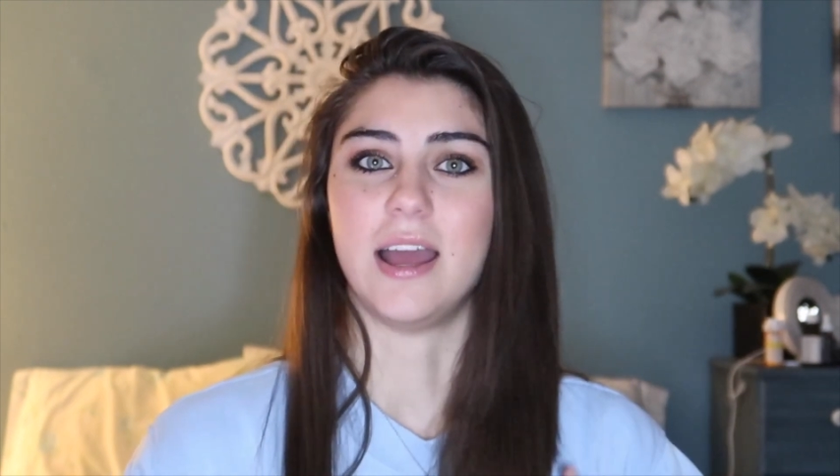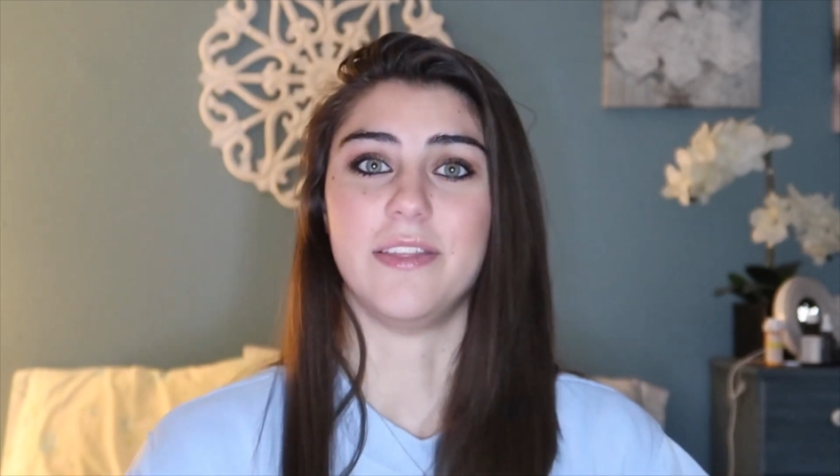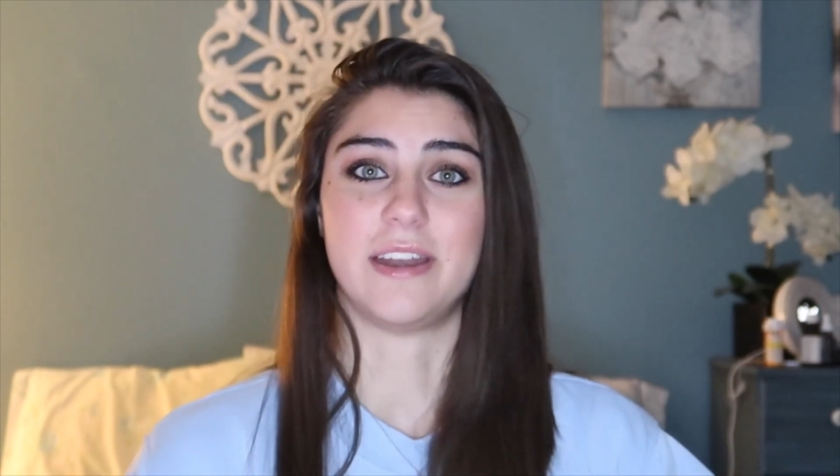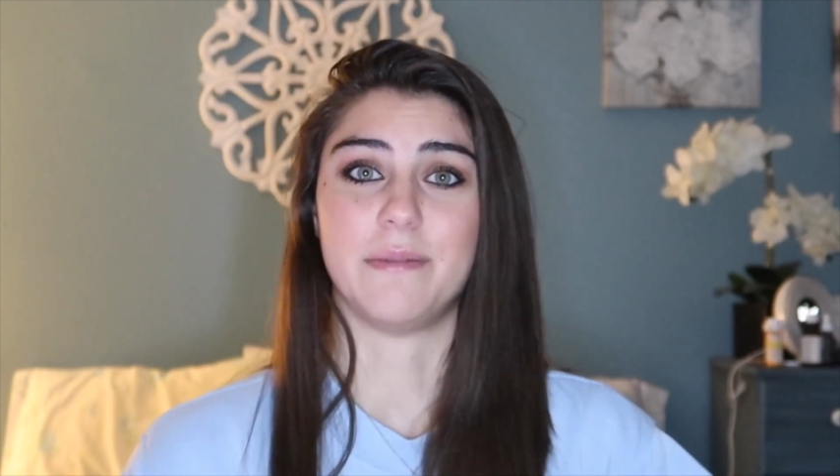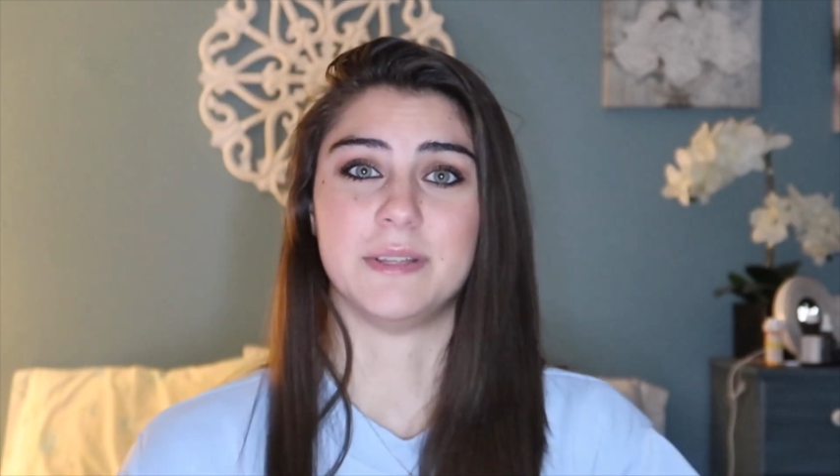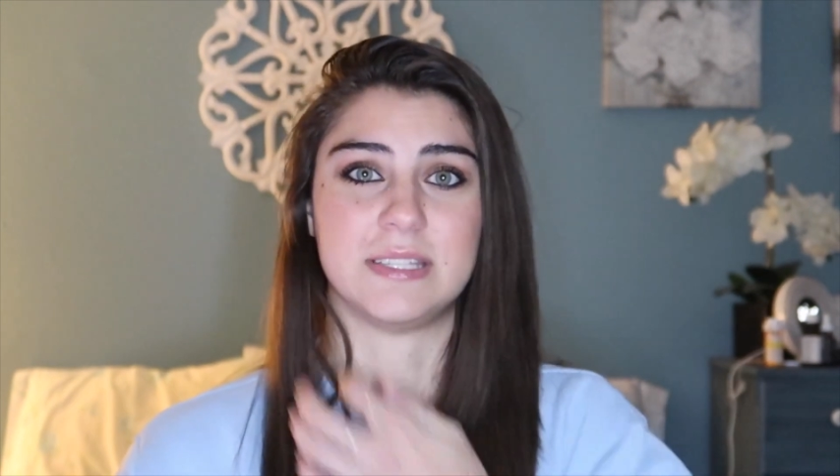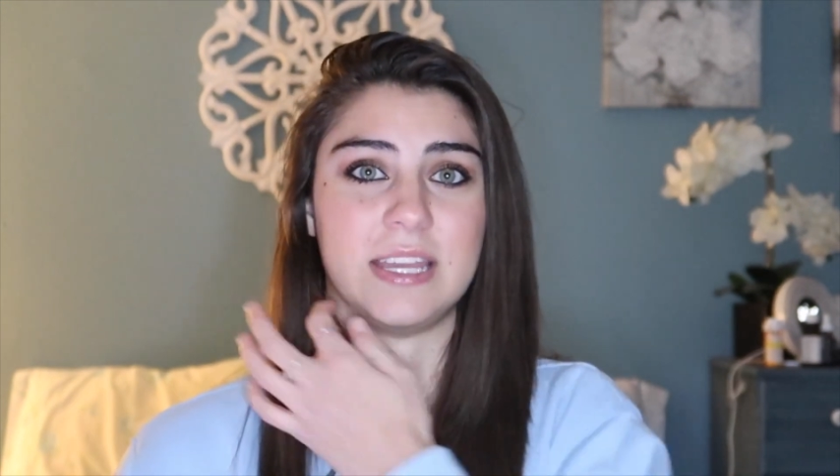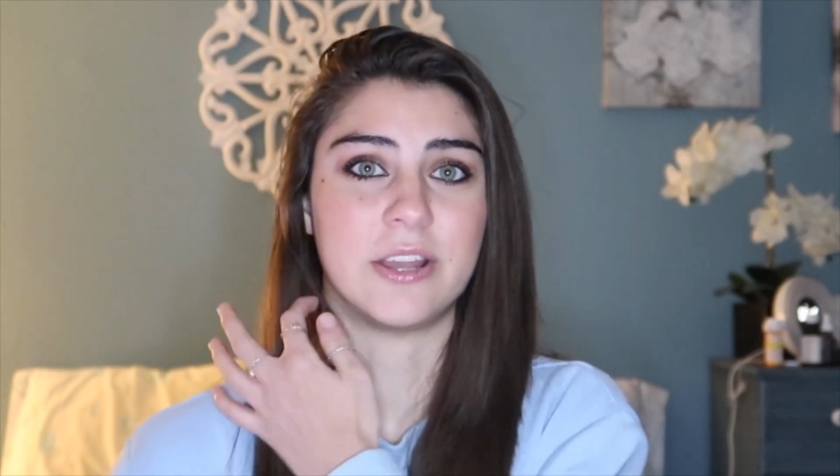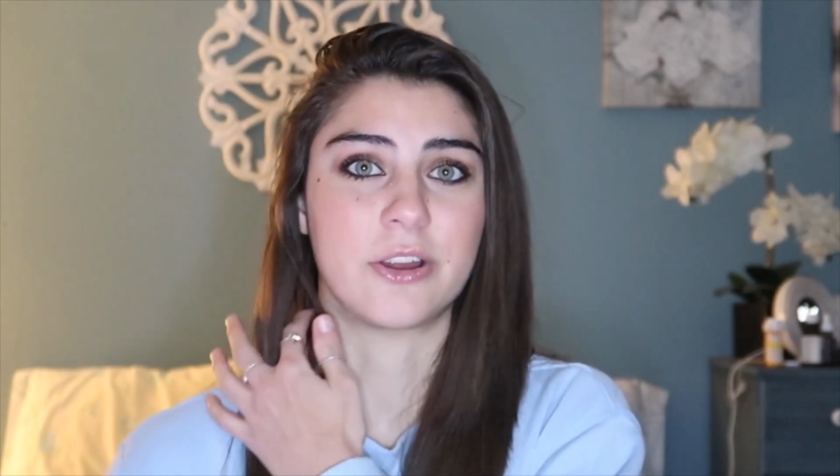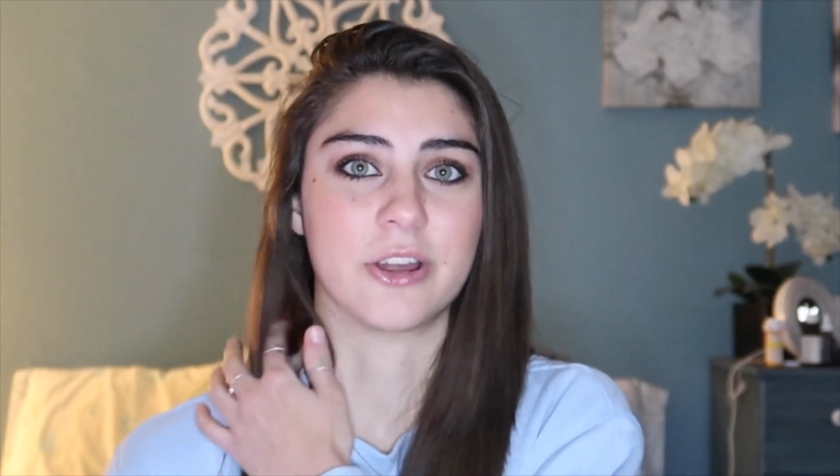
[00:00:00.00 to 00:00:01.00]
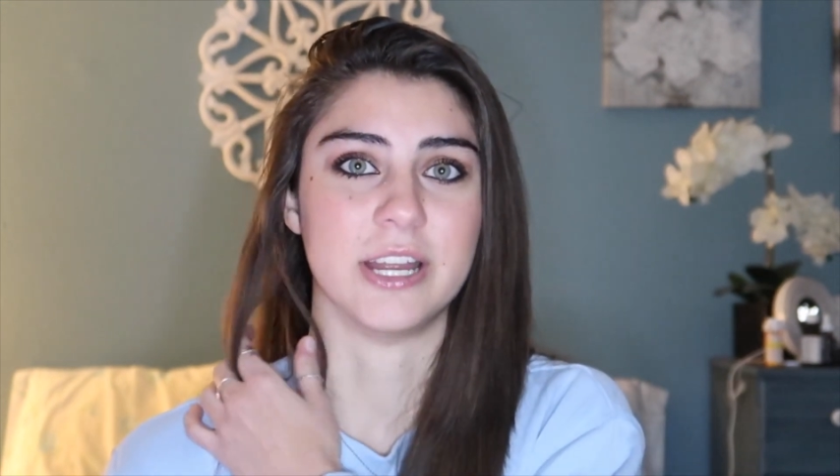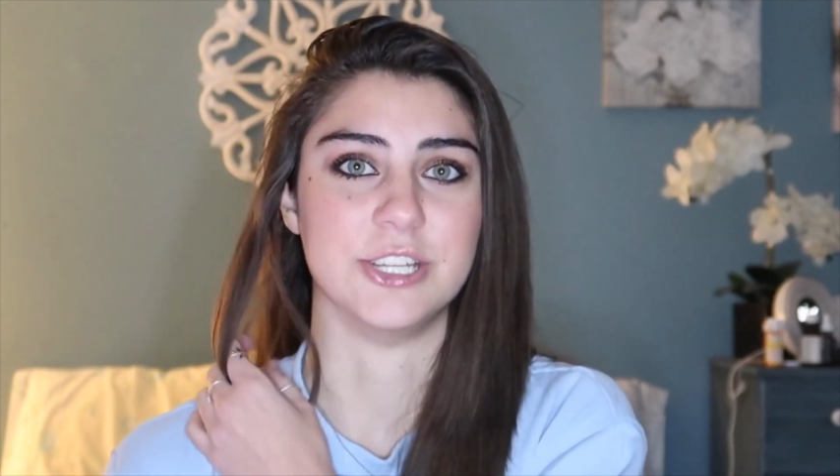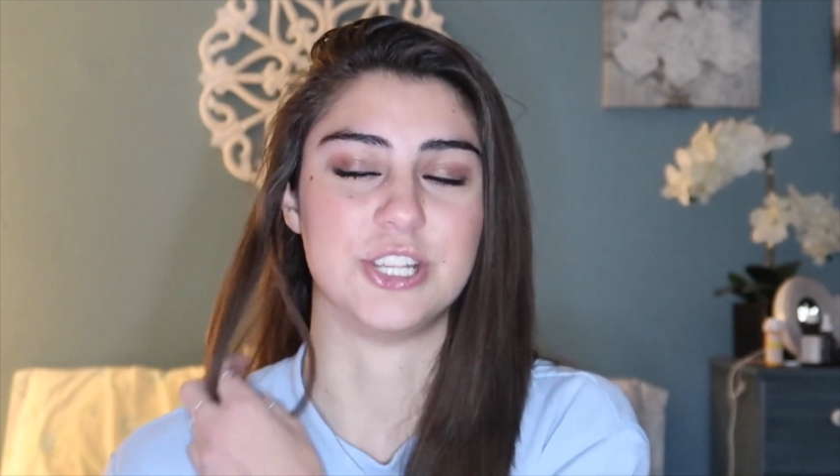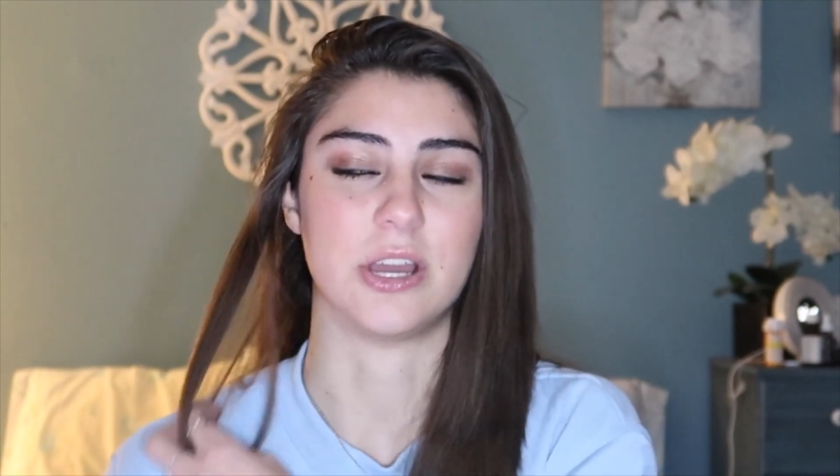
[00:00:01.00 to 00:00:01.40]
that I've been seeing her, and she